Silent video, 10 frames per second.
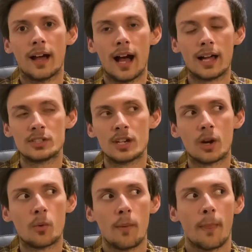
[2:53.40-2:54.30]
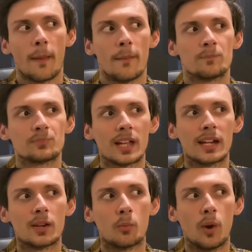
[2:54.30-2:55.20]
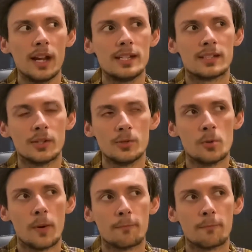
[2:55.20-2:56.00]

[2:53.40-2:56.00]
You know, and in a way, too,